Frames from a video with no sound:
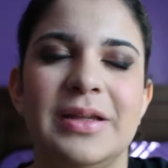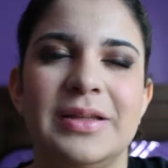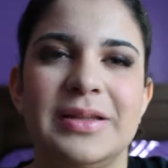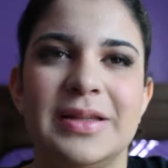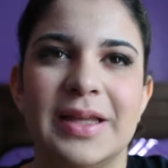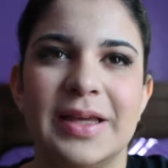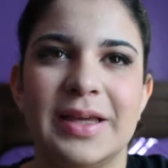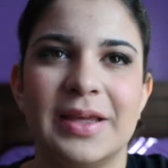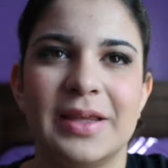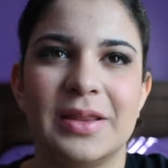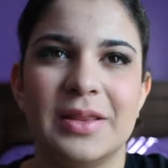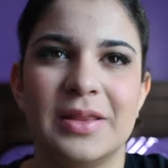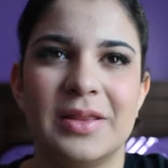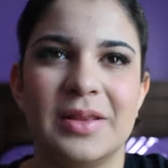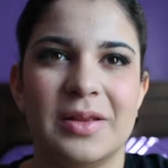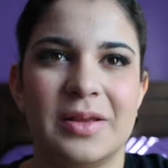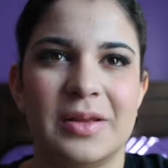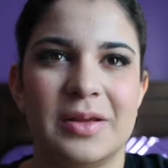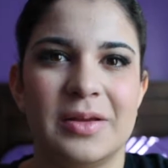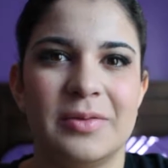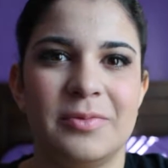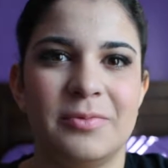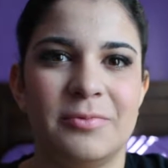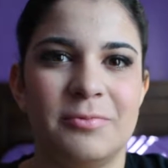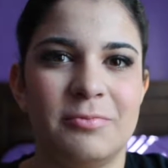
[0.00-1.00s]
like,
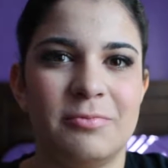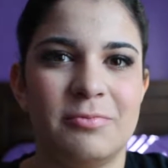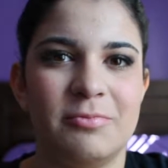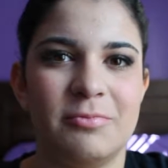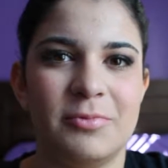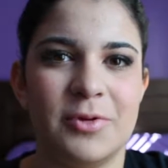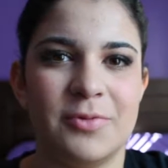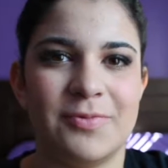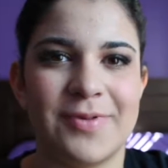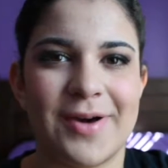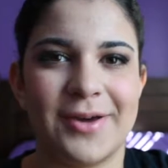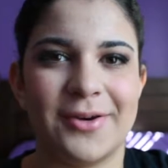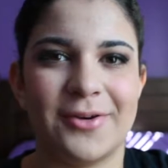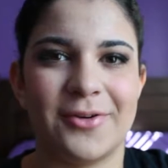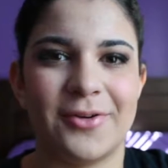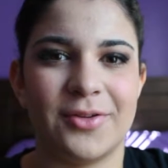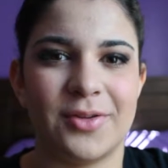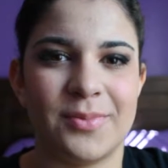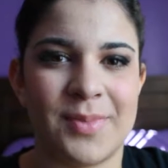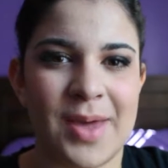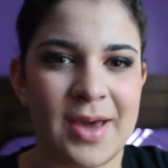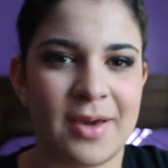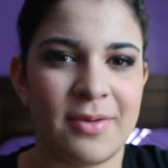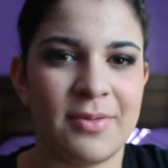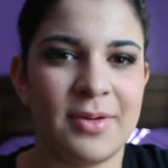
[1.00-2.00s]
the viewfinder on
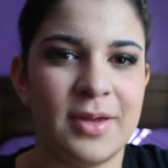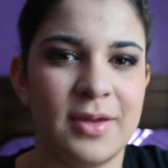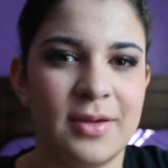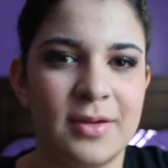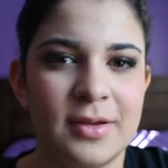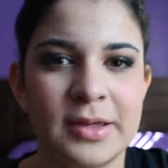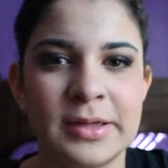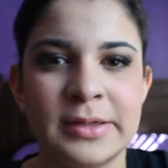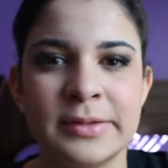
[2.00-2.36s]
the back of it.